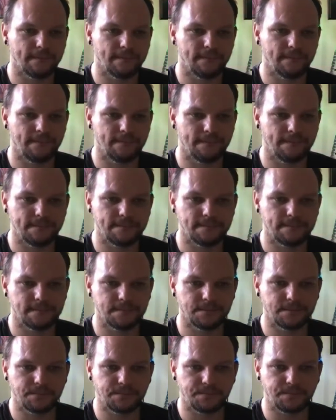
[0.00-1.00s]

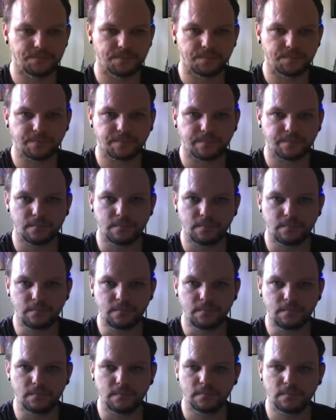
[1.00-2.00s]

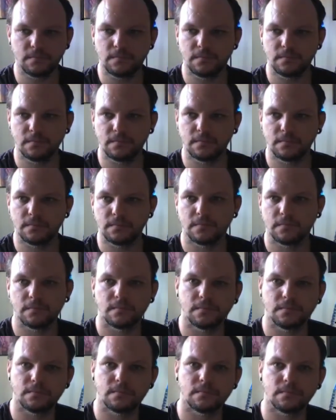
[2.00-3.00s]

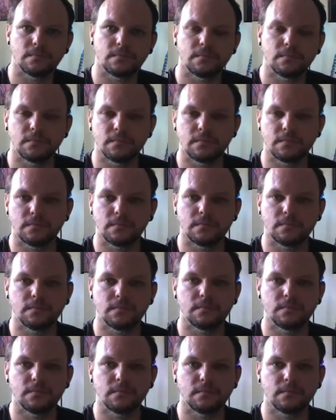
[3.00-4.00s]

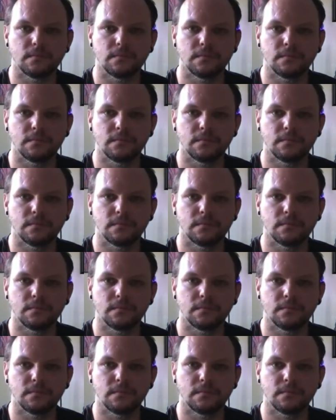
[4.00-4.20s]
(silent)